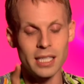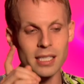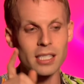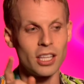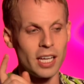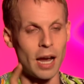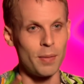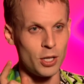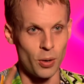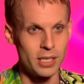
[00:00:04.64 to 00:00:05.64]
This is the thing I've
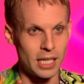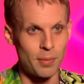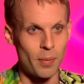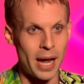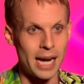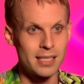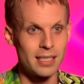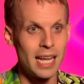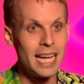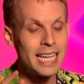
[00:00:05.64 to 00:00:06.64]
been noticing about Max
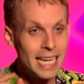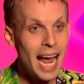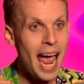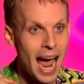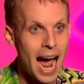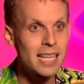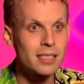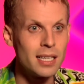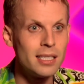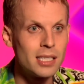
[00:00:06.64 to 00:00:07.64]
is he
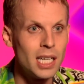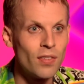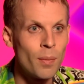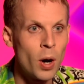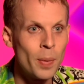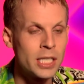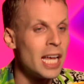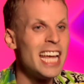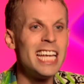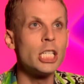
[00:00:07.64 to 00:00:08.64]
has these diva moments.
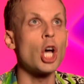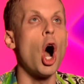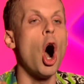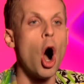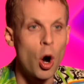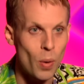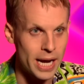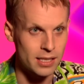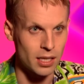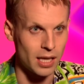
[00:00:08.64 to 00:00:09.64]
He is
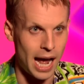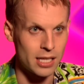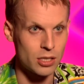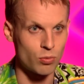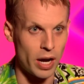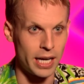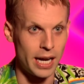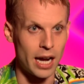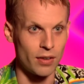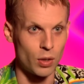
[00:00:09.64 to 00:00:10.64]
always the last
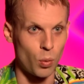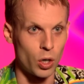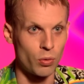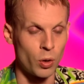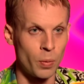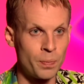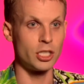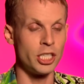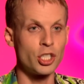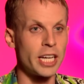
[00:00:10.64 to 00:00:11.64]
ready out of the workroom.
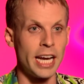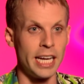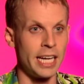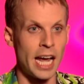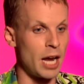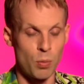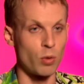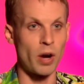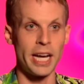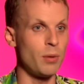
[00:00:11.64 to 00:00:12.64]
Ginger Kennedy and I, we're
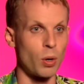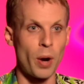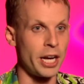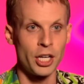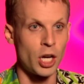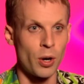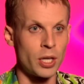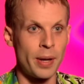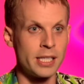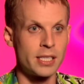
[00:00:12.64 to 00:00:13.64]
ready, we're waiting to go out on
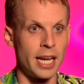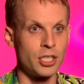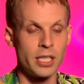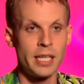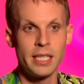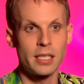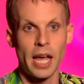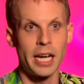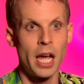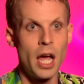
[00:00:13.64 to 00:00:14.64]
the main stage, and he's
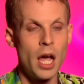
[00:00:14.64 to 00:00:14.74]
like,